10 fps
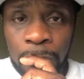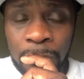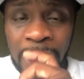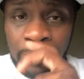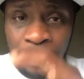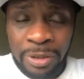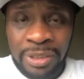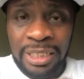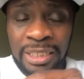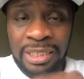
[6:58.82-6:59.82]
They
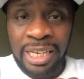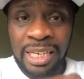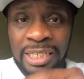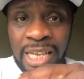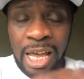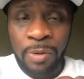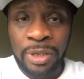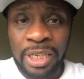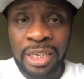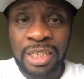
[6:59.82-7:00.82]
put these things out
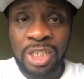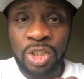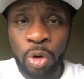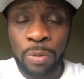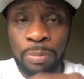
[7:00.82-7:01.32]
here in these certain